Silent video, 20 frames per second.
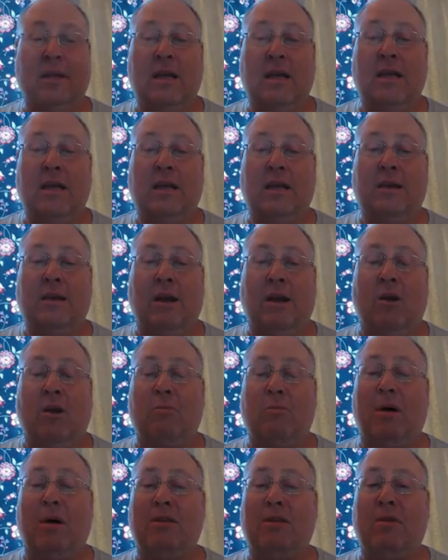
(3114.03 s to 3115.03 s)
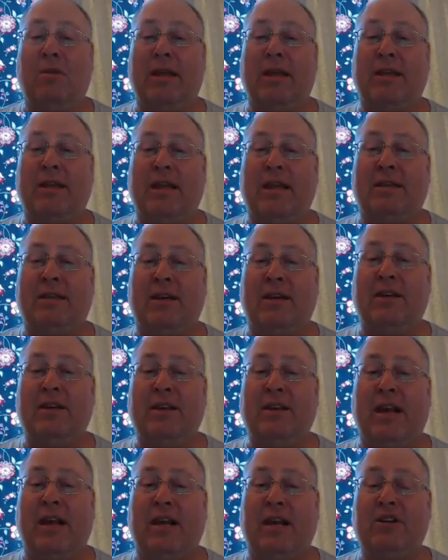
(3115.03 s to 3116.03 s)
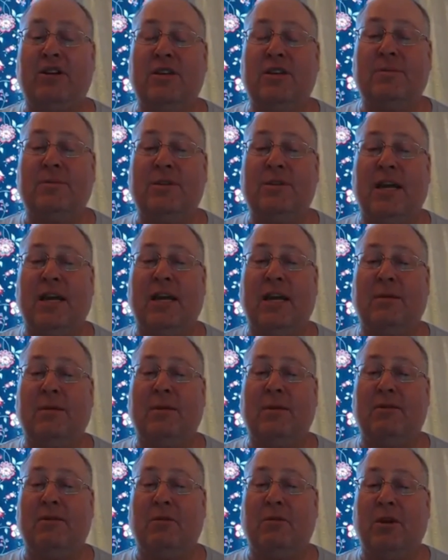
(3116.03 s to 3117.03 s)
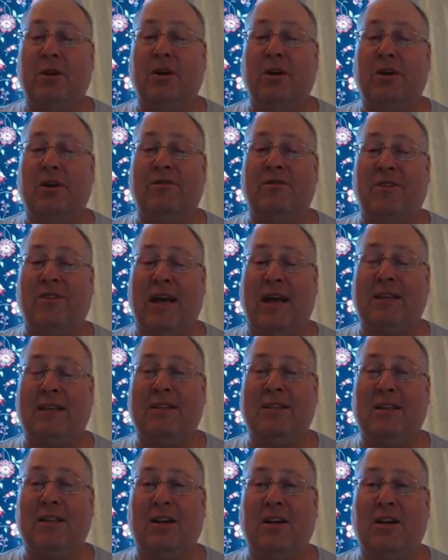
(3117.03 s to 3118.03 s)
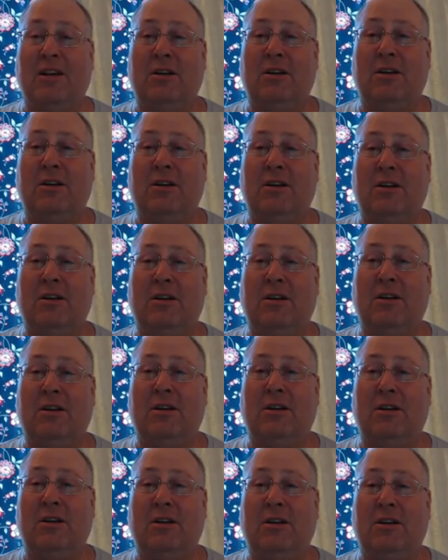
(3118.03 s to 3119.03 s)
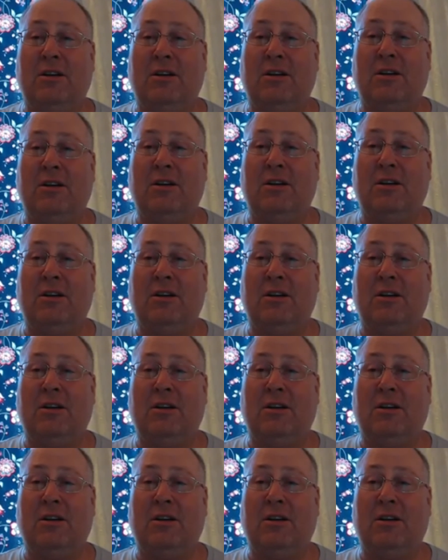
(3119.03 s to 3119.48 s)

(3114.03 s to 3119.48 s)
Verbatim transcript: Oh, by the way, they tell you the airship's not going to be really fast at all. Well, it needs to be fast.